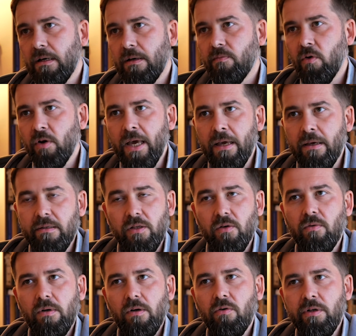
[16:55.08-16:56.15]
Okay,
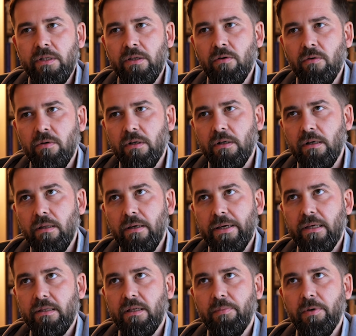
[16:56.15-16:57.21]
so who is your
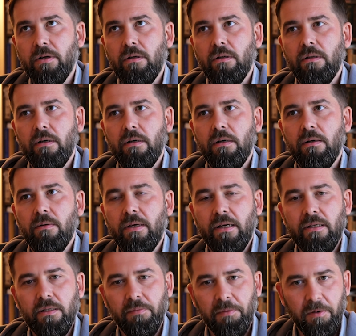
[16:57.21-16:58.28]
like a typical
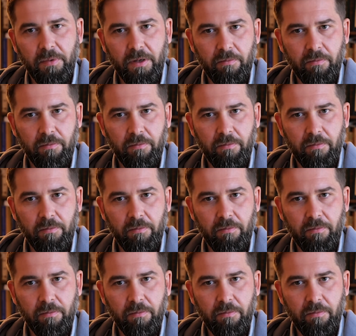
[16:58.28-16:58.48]
customer?